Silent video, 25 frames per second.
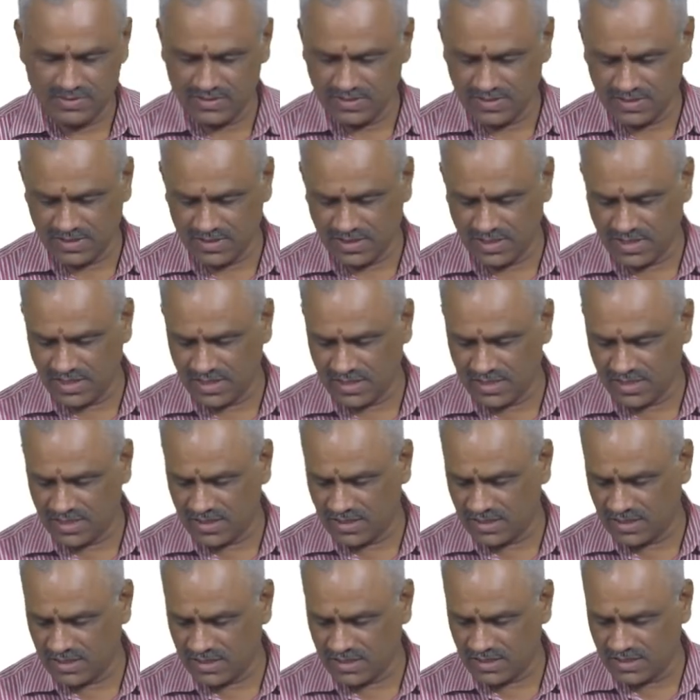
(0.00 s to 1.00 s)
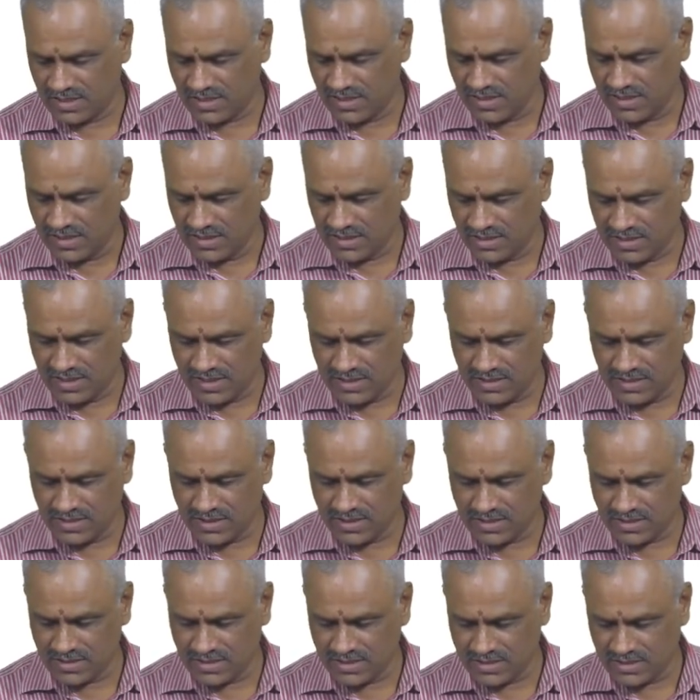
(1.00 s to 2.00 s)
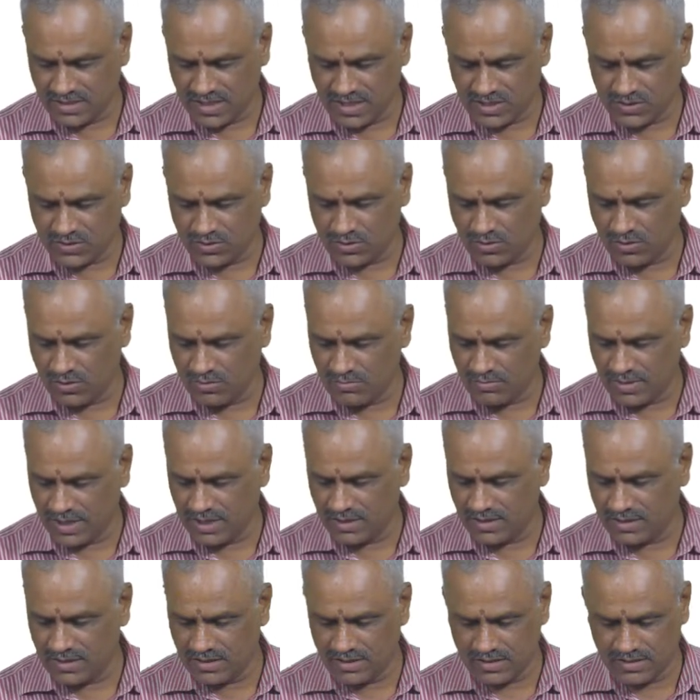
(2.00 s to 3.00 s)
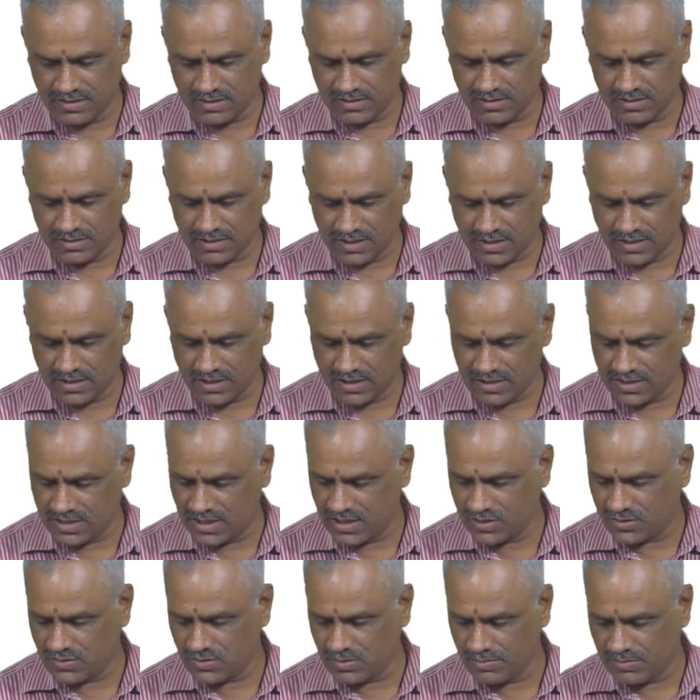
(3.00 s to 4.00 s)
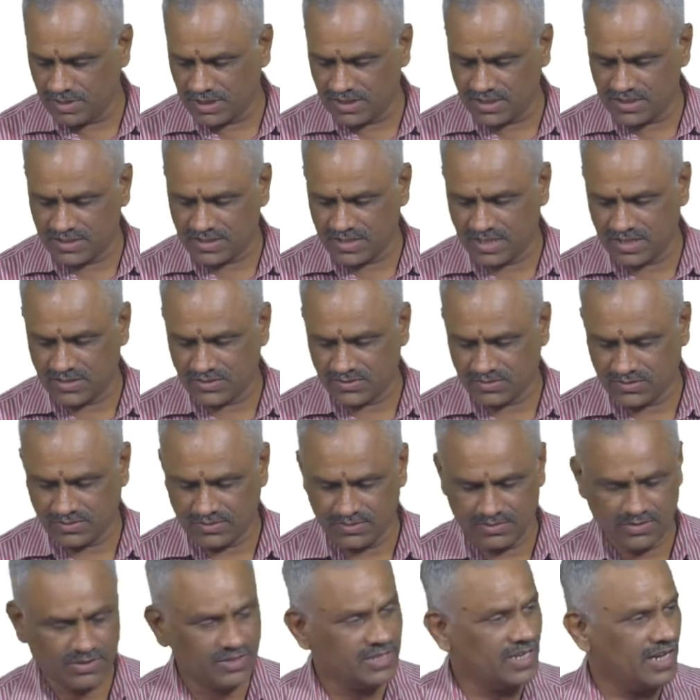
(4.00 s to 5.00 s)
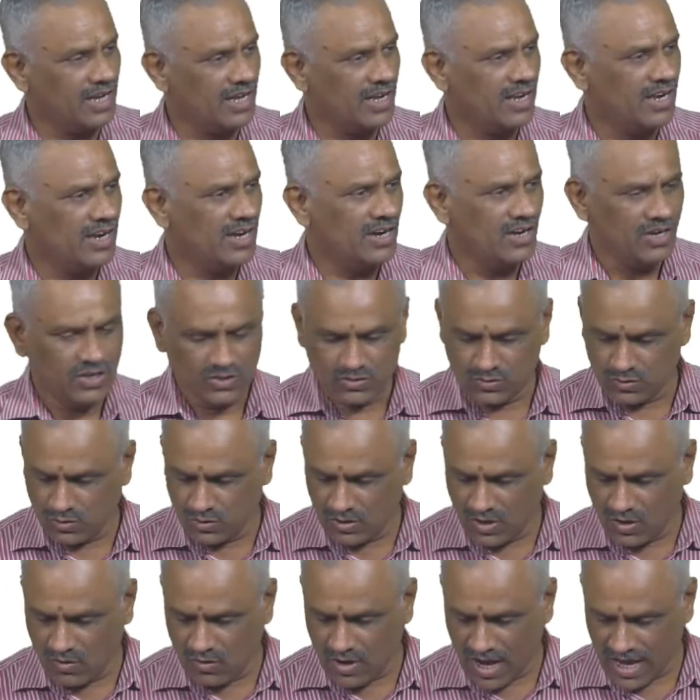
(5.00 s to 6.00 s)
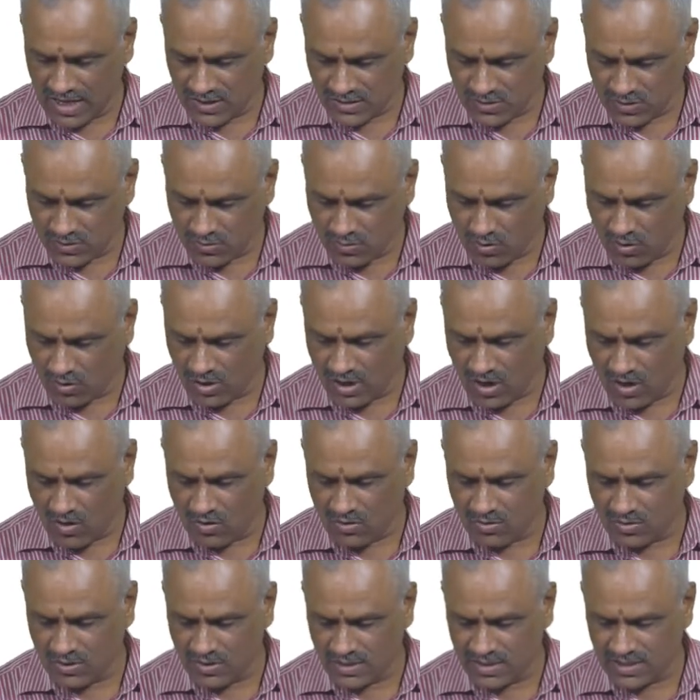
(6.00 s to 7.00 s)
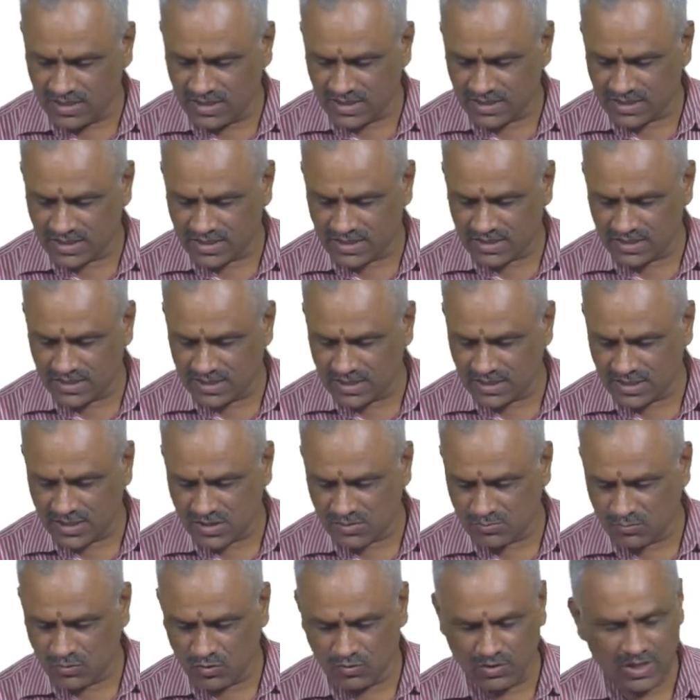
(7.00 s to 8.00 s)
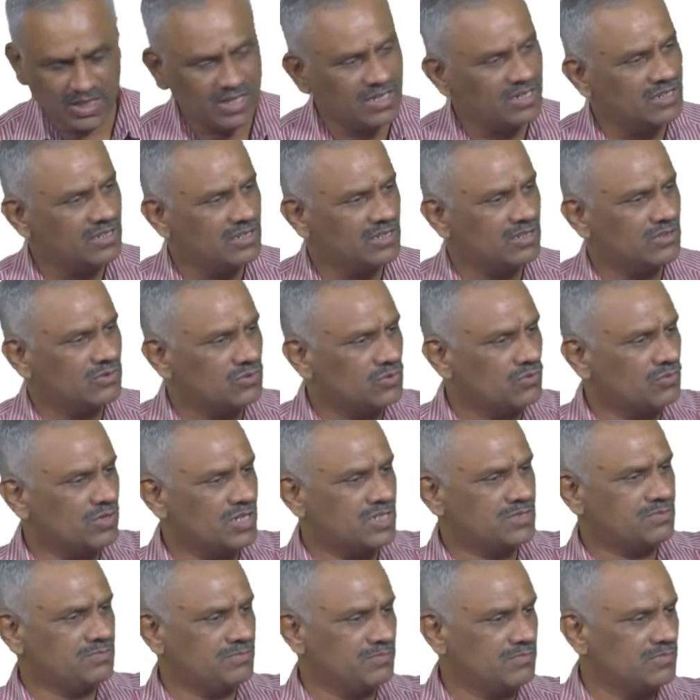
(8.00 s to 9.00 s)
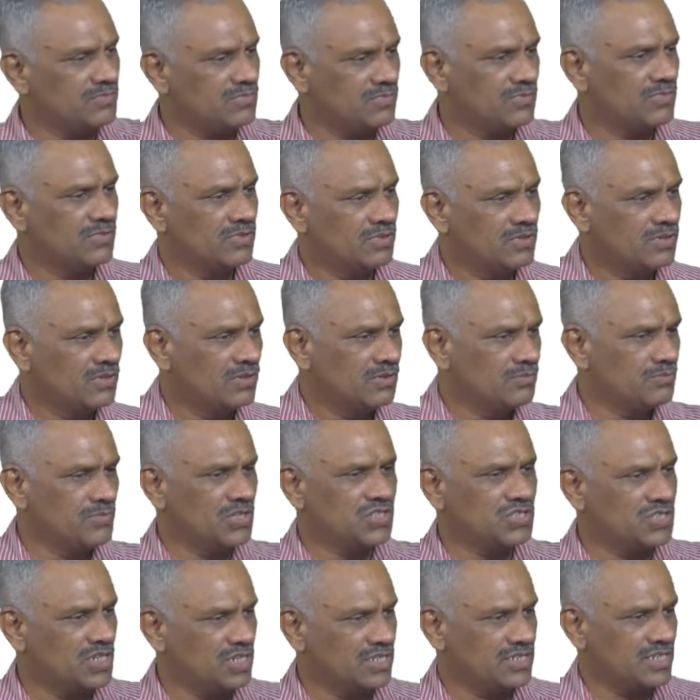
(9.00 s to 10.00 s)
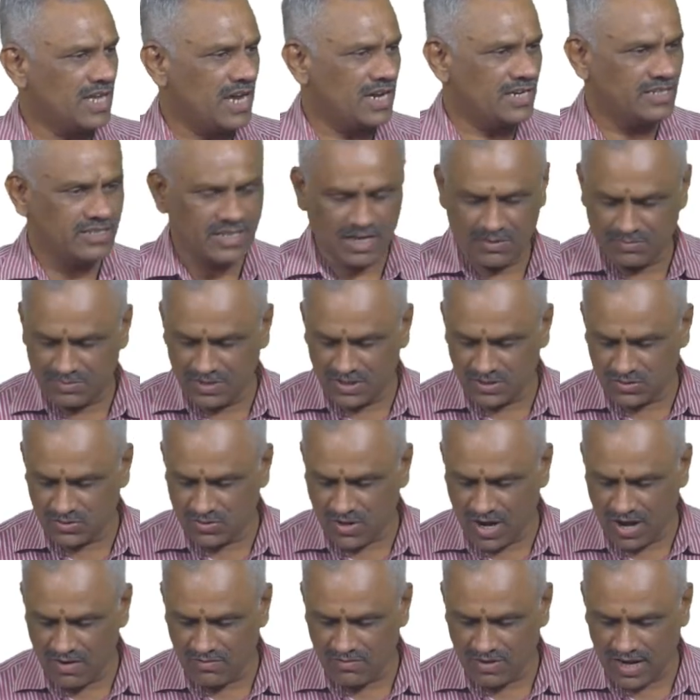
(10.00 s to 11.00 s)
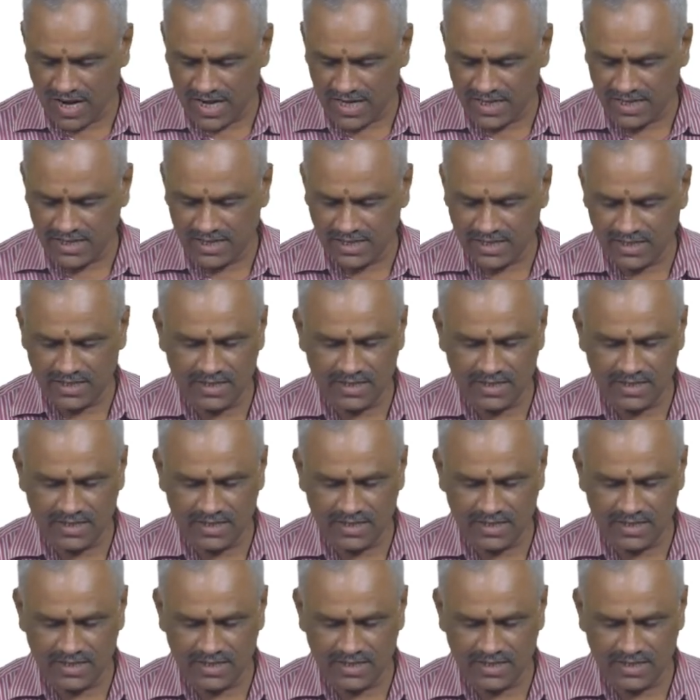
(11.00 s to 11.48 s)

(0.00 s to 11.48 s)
here, this ratio by this ratio by this ratio. Okay. So, now as you go down, this is moving towards mixture side, that means you have a high